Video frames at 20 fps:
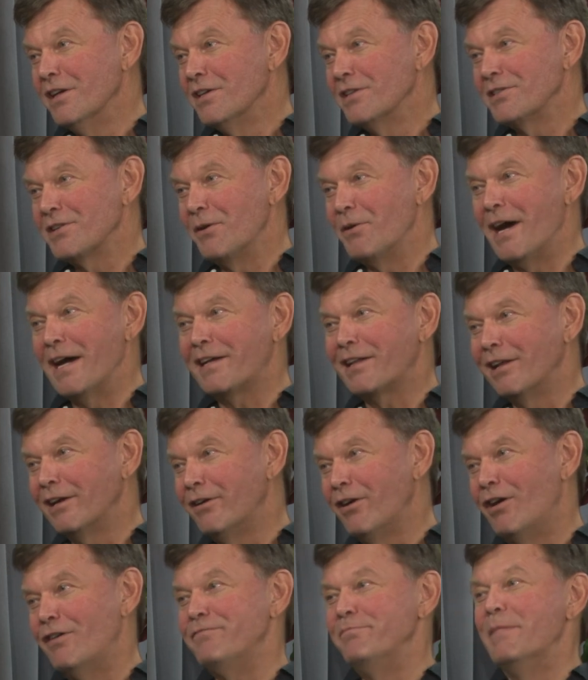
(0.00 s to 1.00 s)
So I
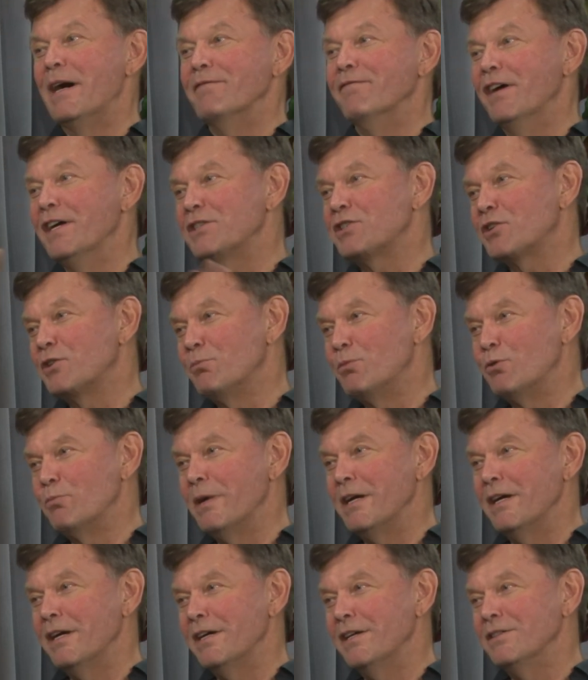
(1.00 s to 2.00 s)
clear off my vegetable
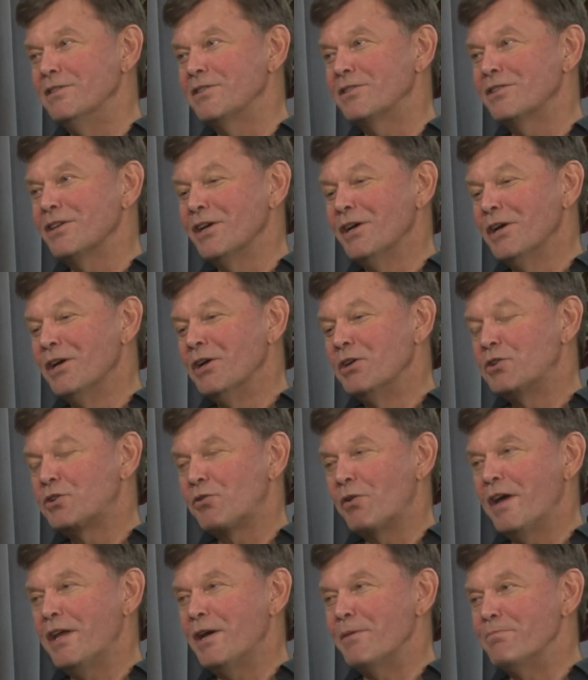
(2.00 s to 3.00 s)
beds,
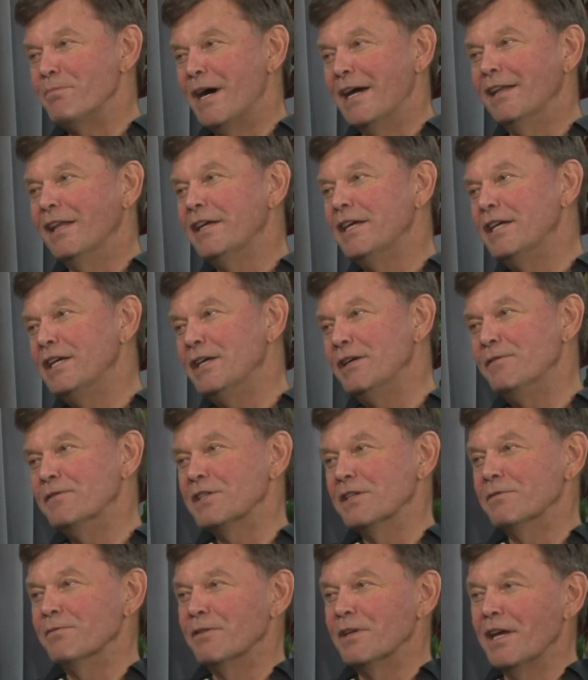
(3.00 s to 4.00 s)
shred up my
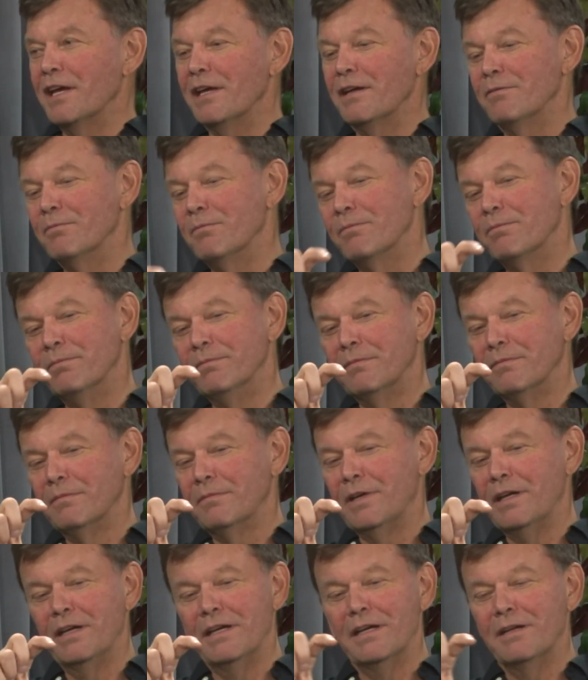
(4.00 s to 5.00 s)
leaves,
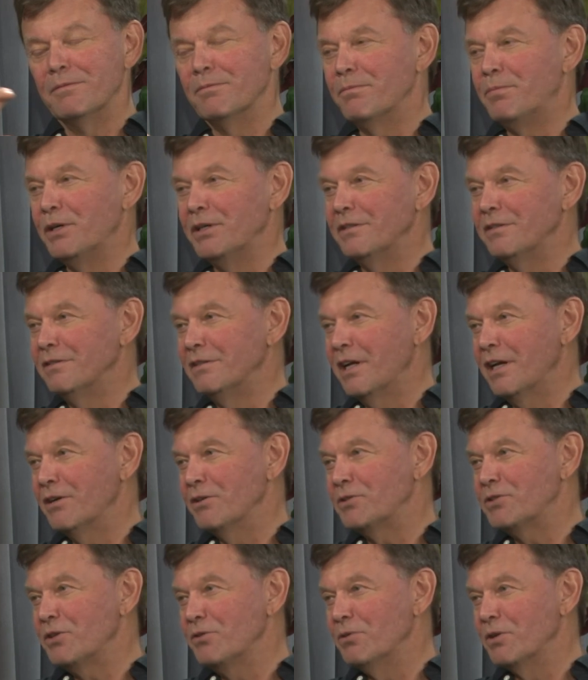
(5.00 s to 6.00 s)
and put
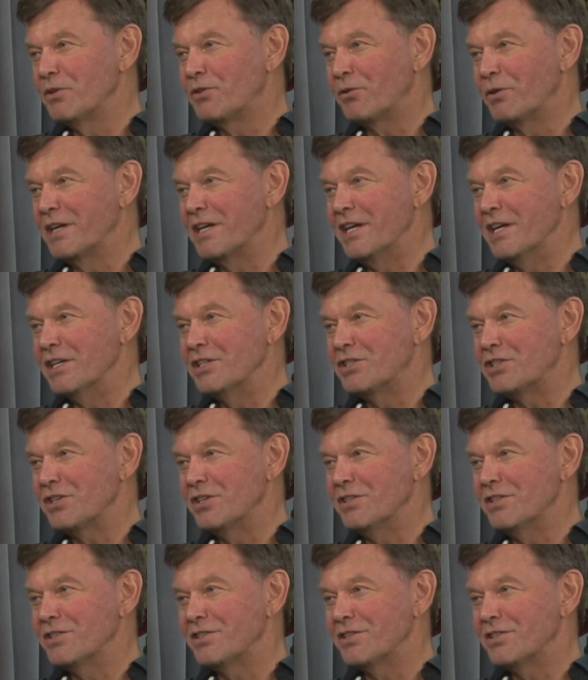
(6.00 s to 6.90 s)
2 or 3 inches